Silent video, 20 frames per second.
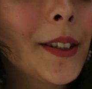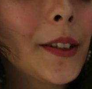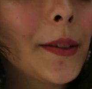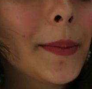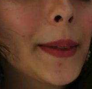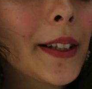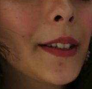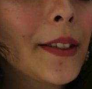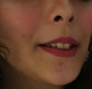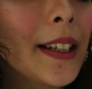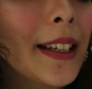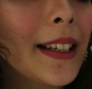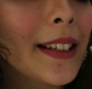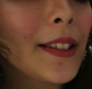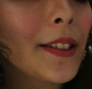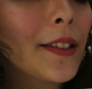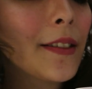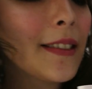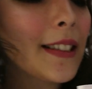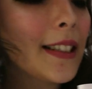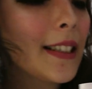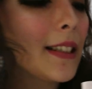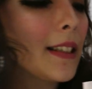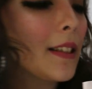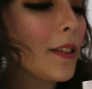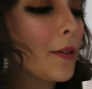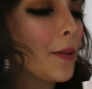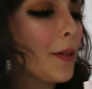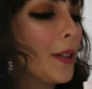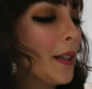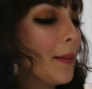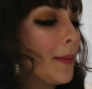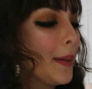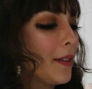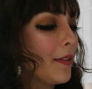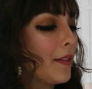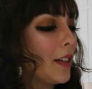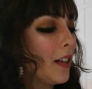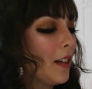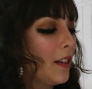know, because it is creating quite a bit of a